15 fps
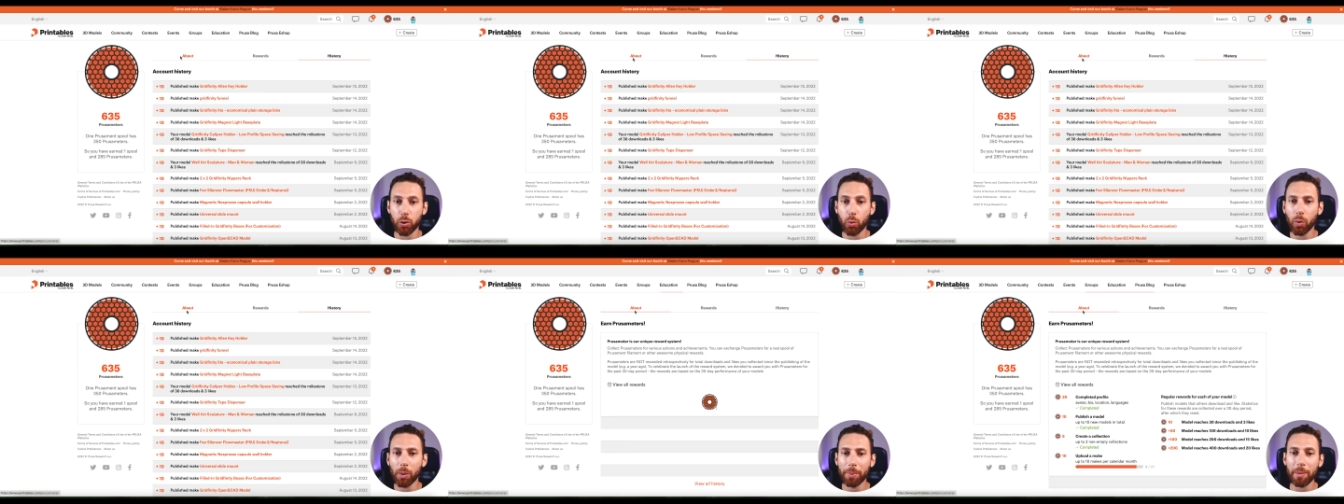
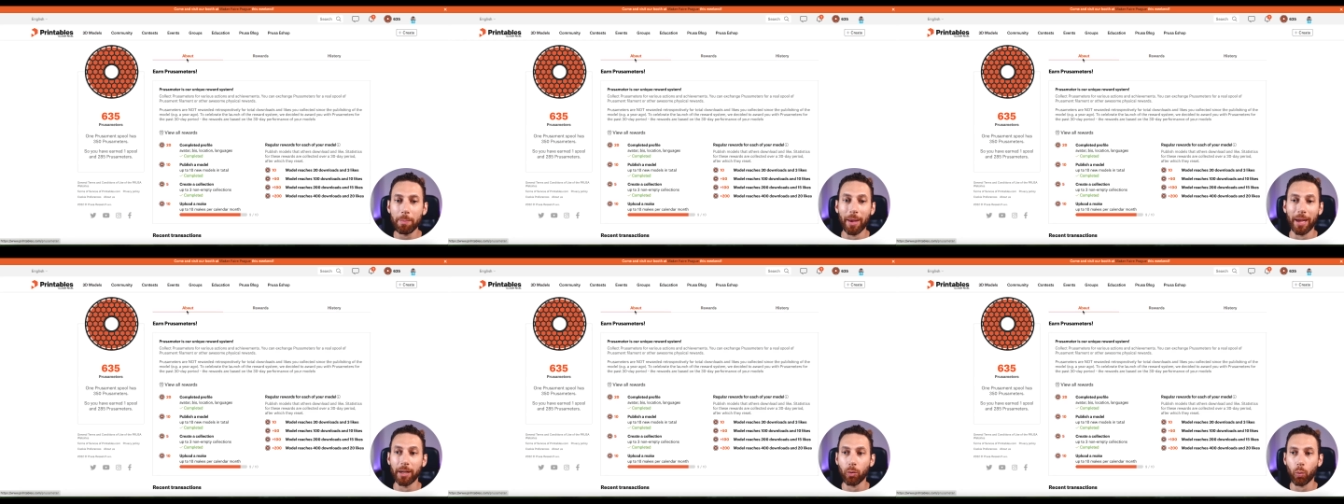you will be
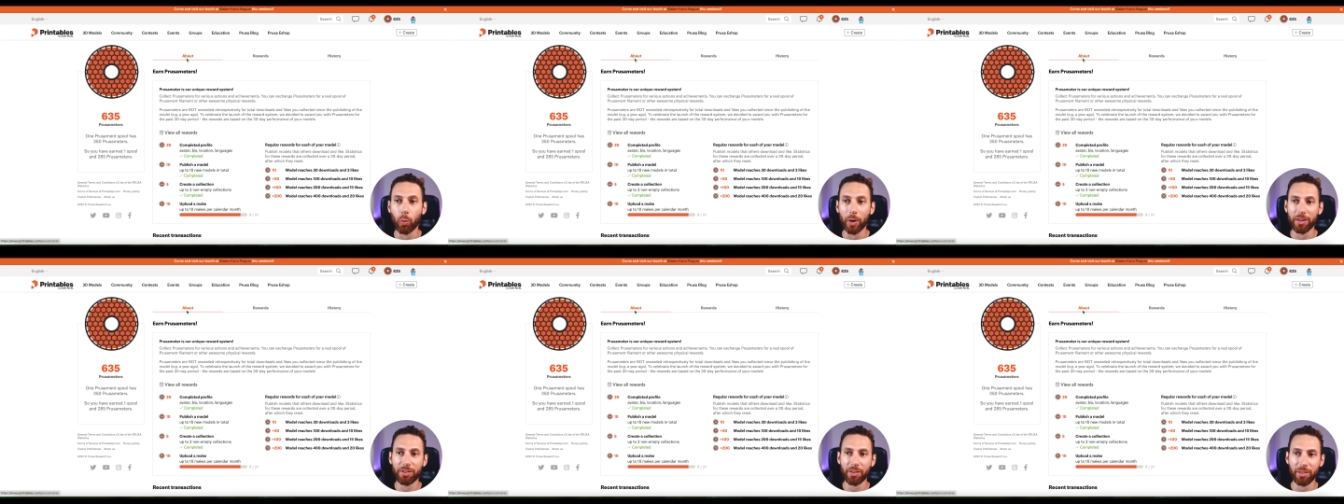met
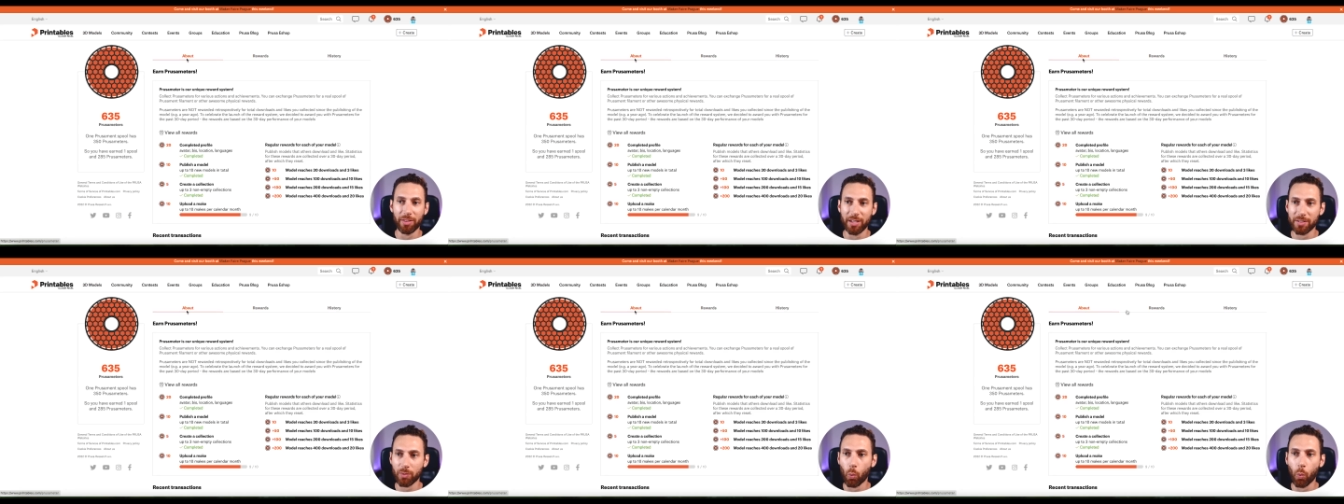with
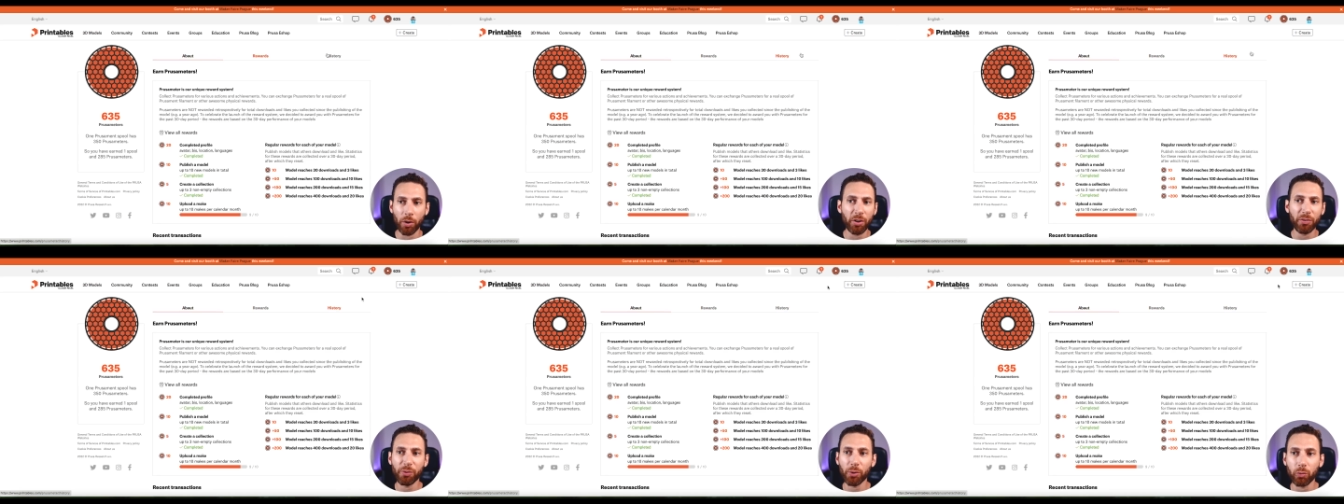this
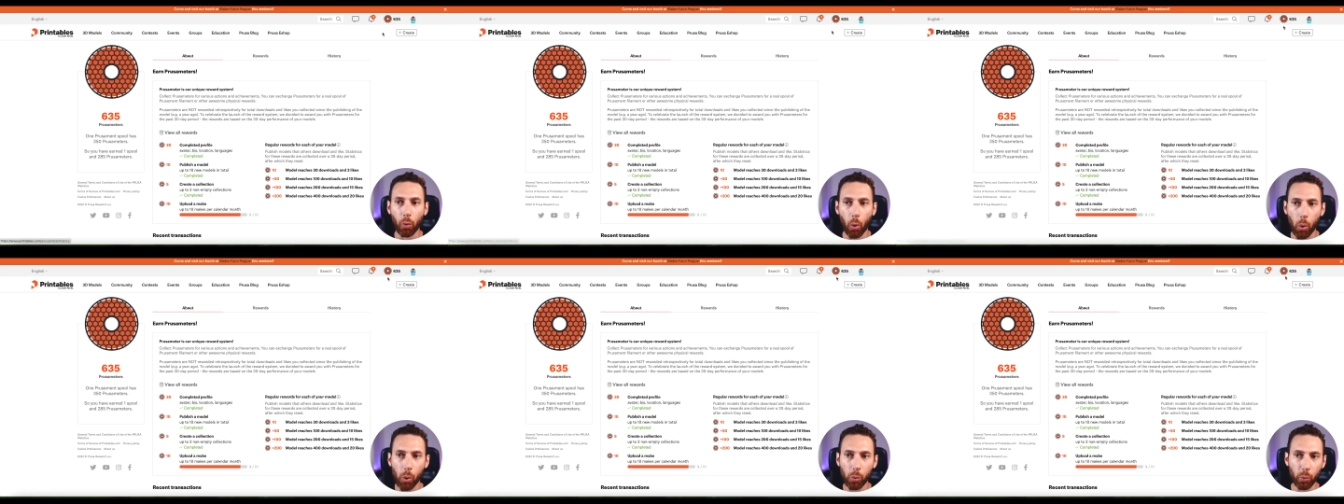wonderful
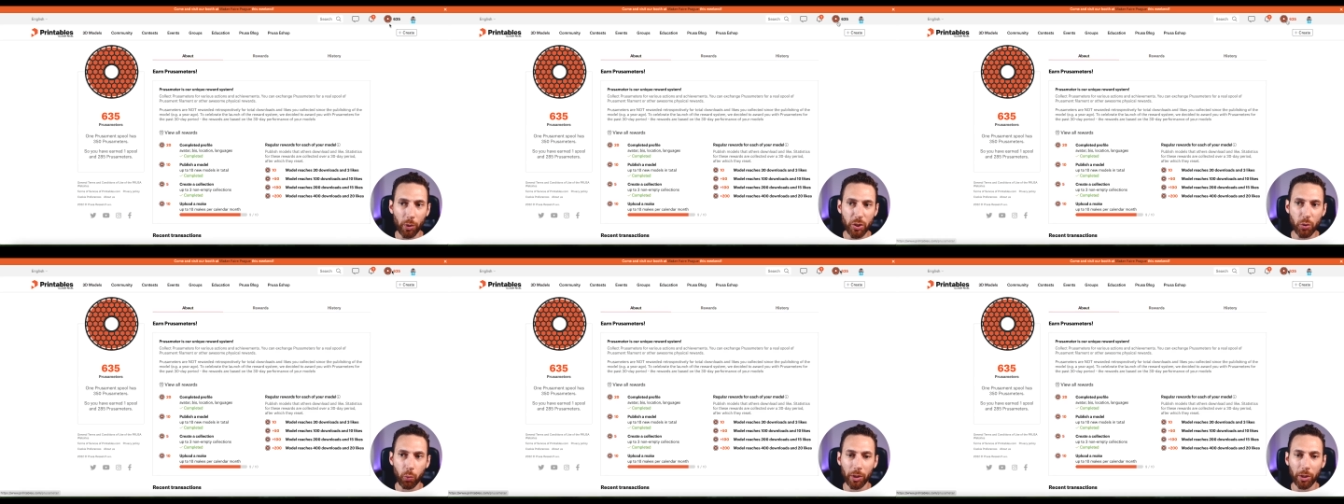roll,
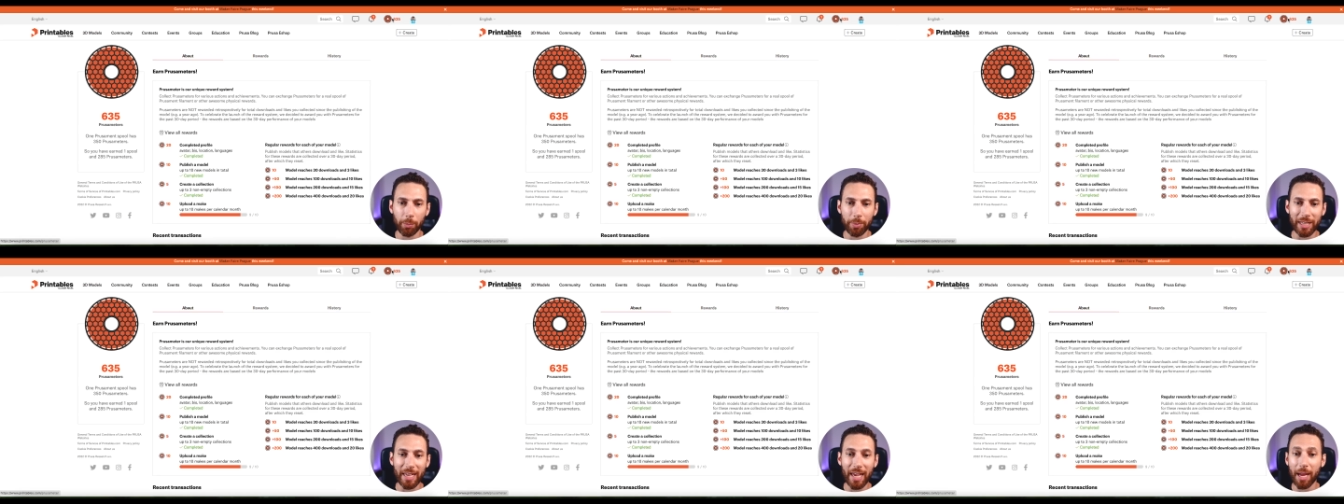which will
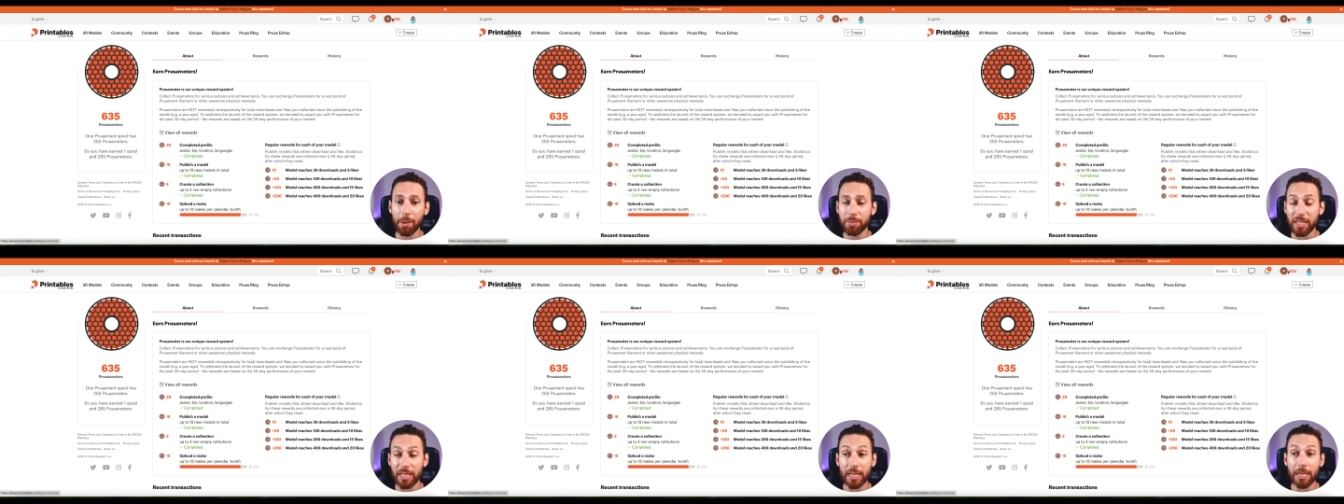be
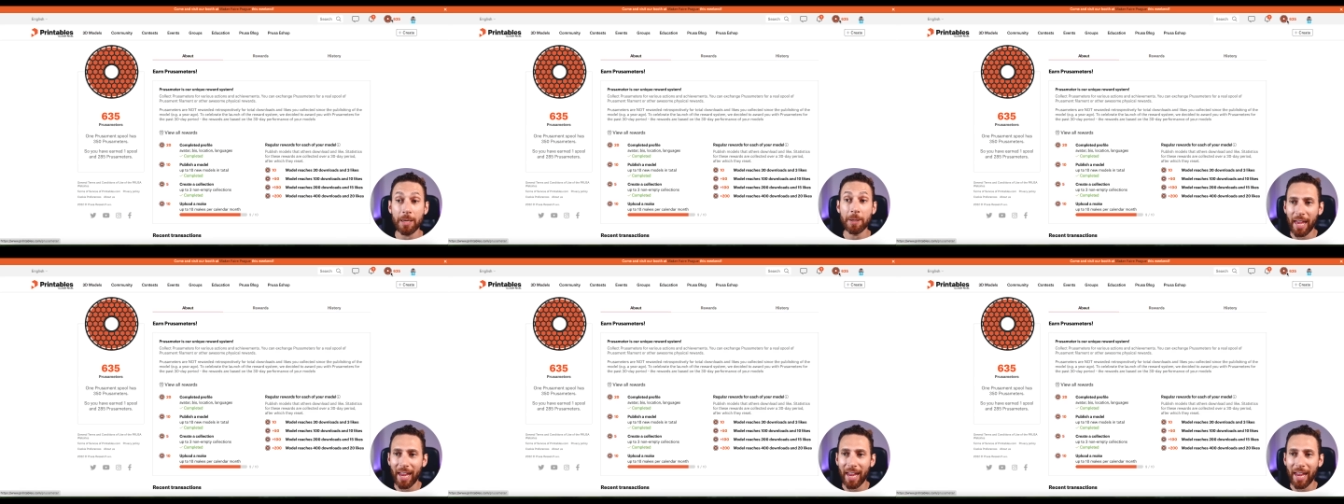empty.